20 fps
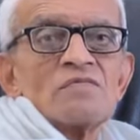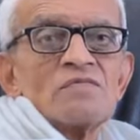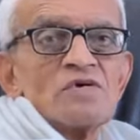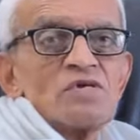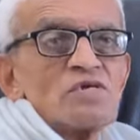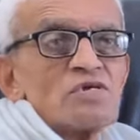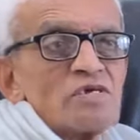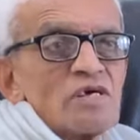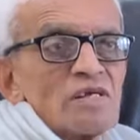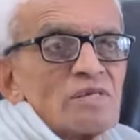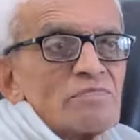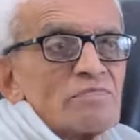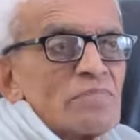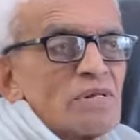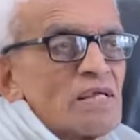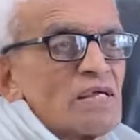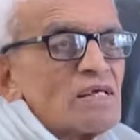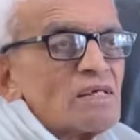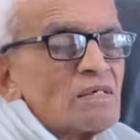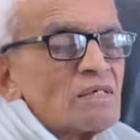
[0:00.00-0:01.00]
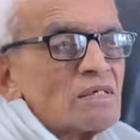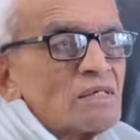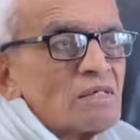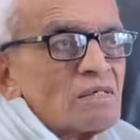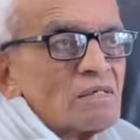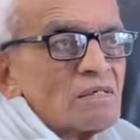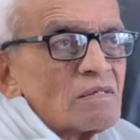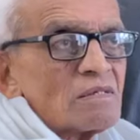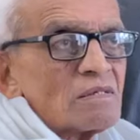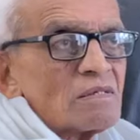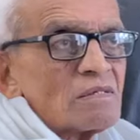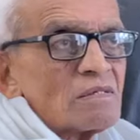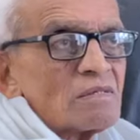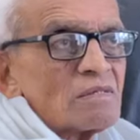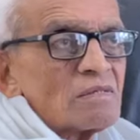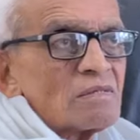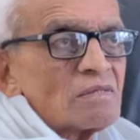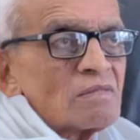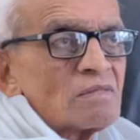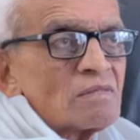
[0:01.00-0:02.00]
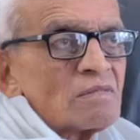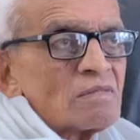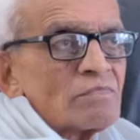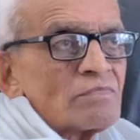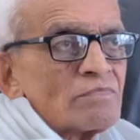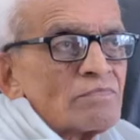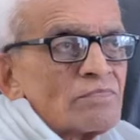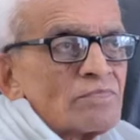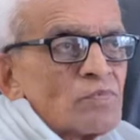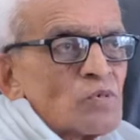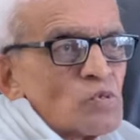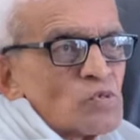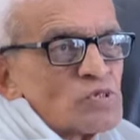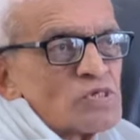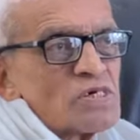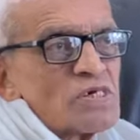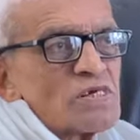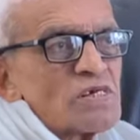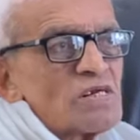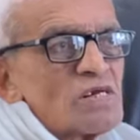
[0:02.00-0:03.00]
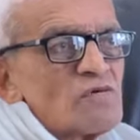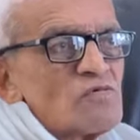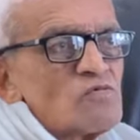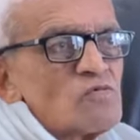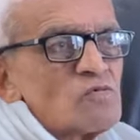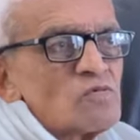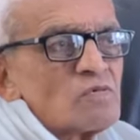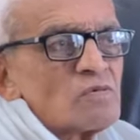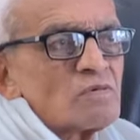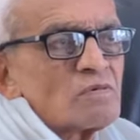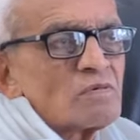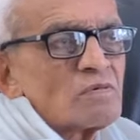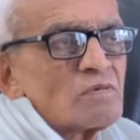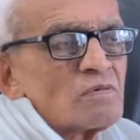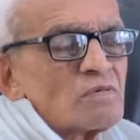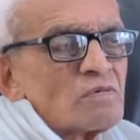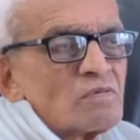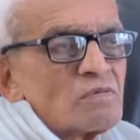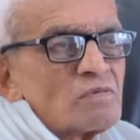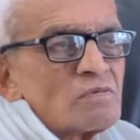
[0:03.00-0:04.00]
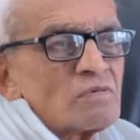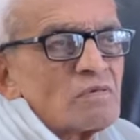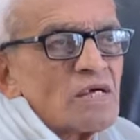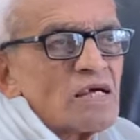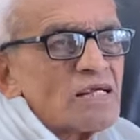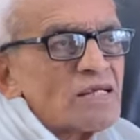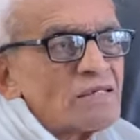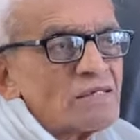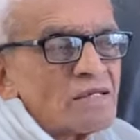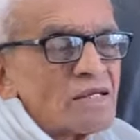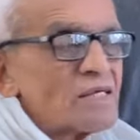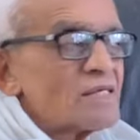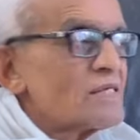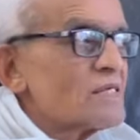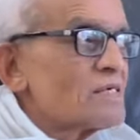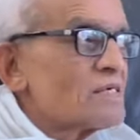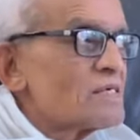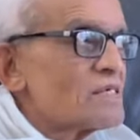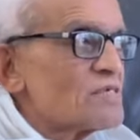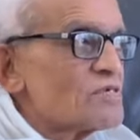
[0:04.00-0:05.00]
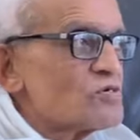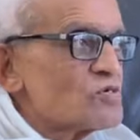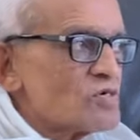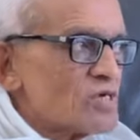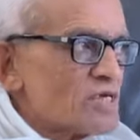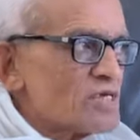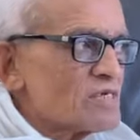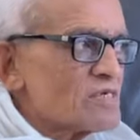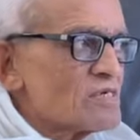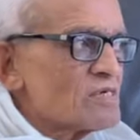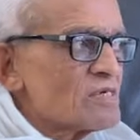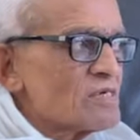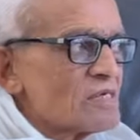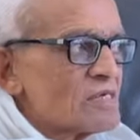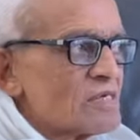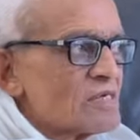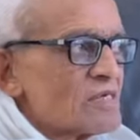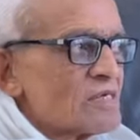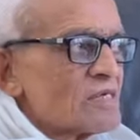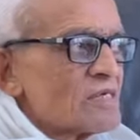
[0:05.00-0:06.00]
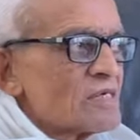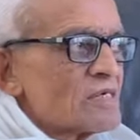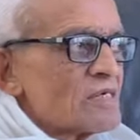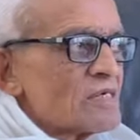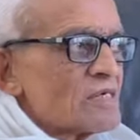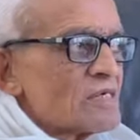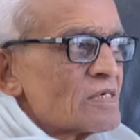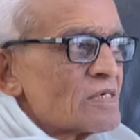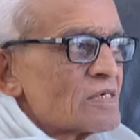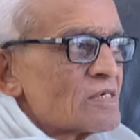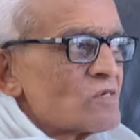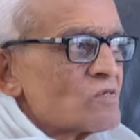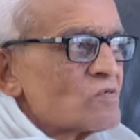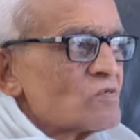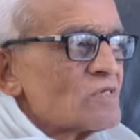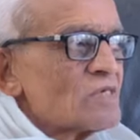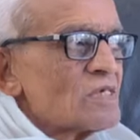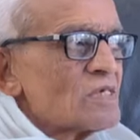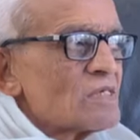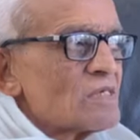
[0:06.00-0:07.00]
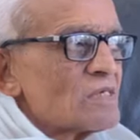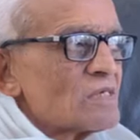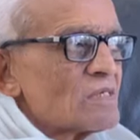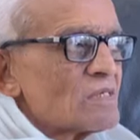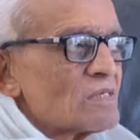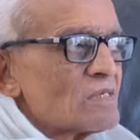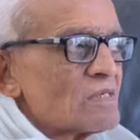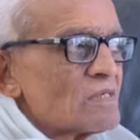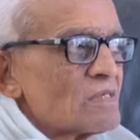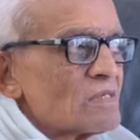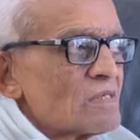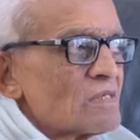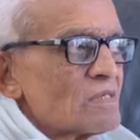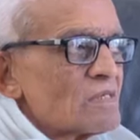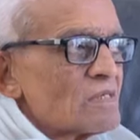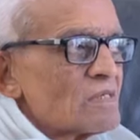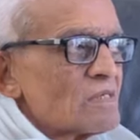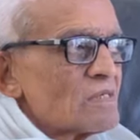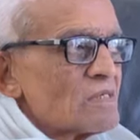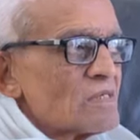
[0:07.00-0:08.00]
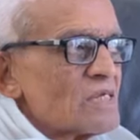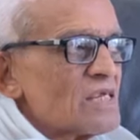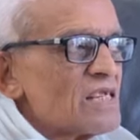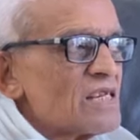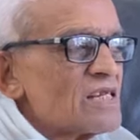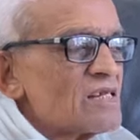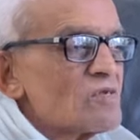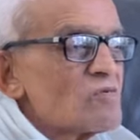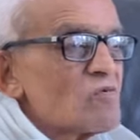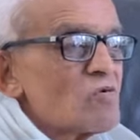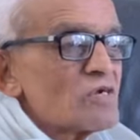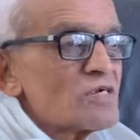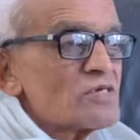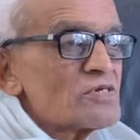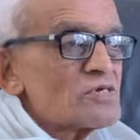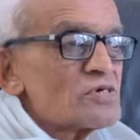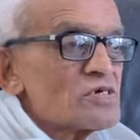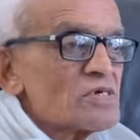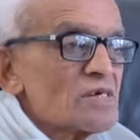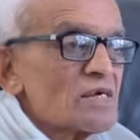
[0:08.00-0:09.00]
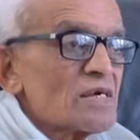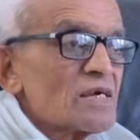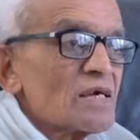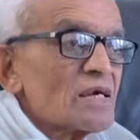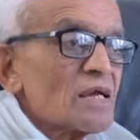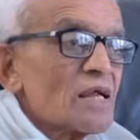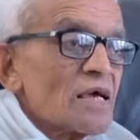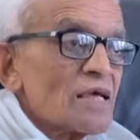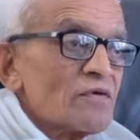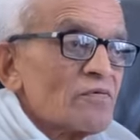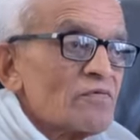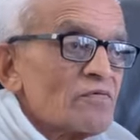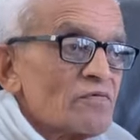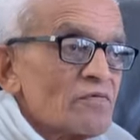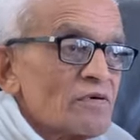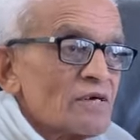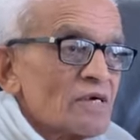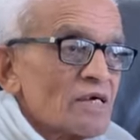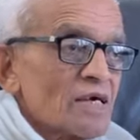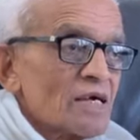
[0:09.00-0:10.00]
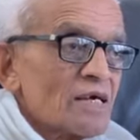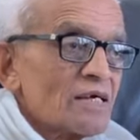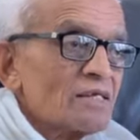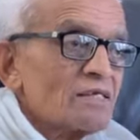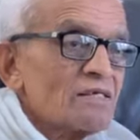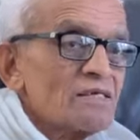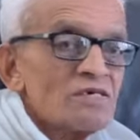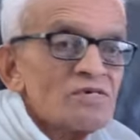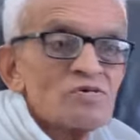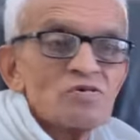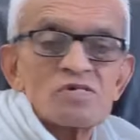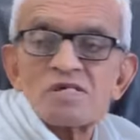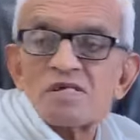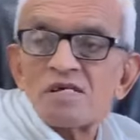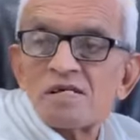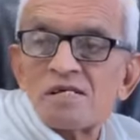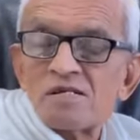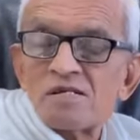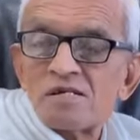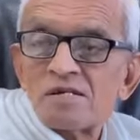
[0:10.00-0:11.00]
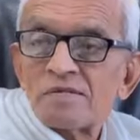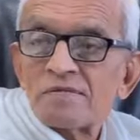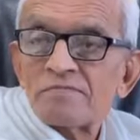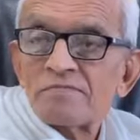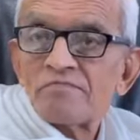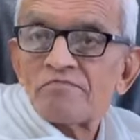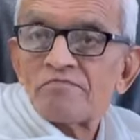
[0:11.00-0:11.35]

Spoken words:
which can bring positive and radical change to the inconscient life at this stage.